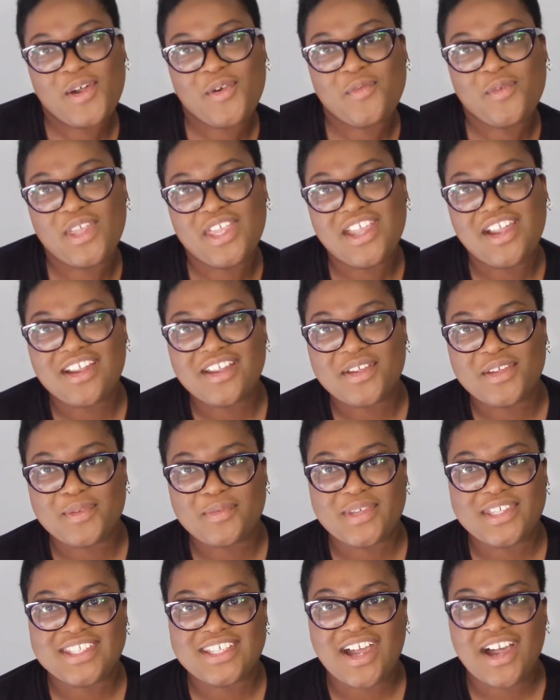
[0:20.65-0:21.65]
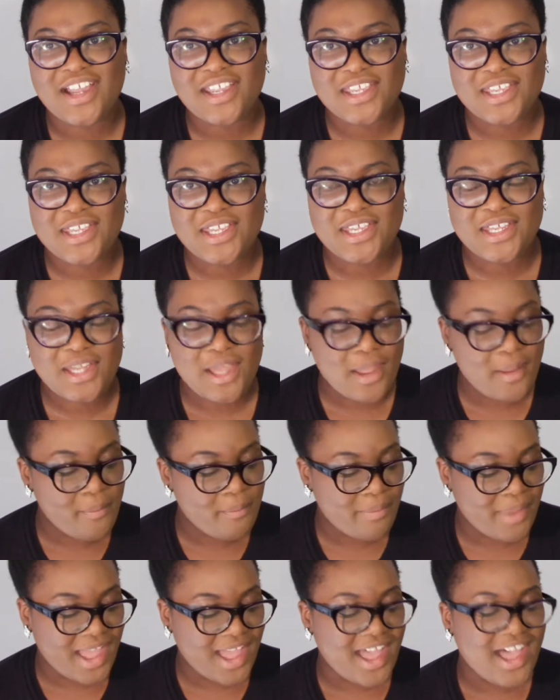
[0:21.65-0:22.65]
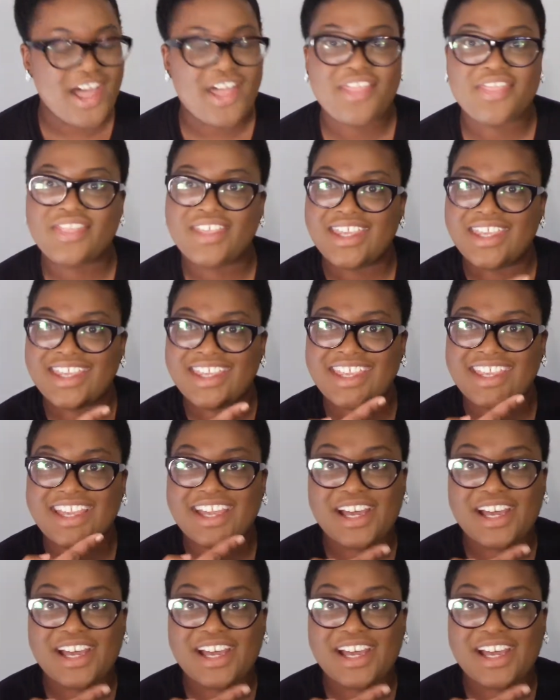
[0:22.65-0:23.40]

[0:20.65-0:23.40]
we are going to be talking about the